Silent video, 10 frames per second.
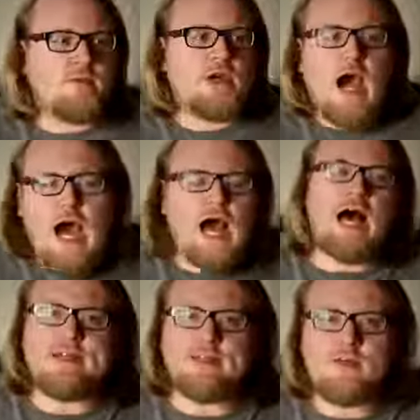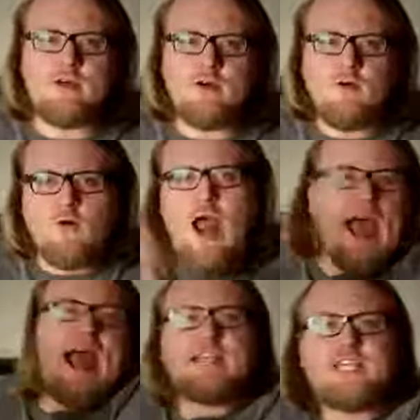God or
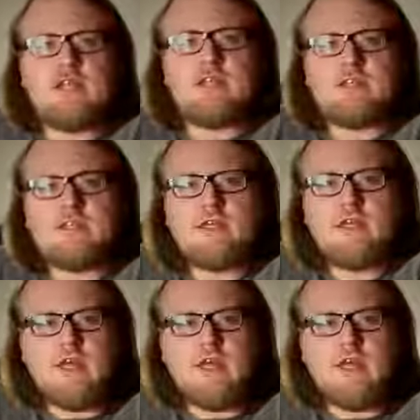accident.